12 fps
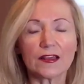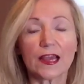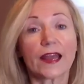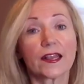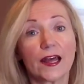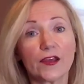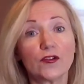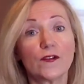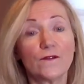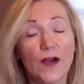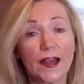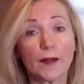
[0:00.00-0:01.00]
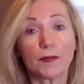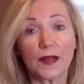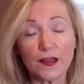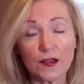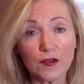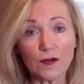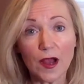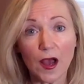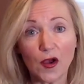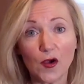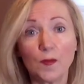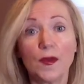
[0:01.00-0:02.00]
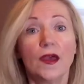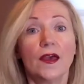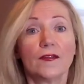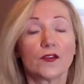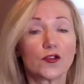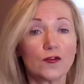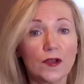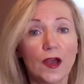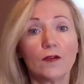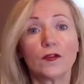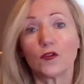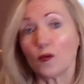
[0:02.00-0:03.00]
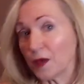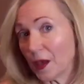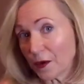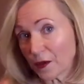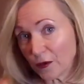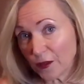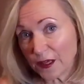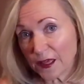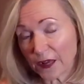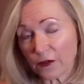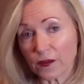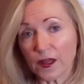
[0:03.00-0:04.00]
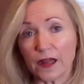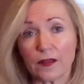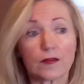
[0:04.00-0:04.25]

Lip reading: I'd like you to find a place in your home that you know that you'll be able to do these exercises.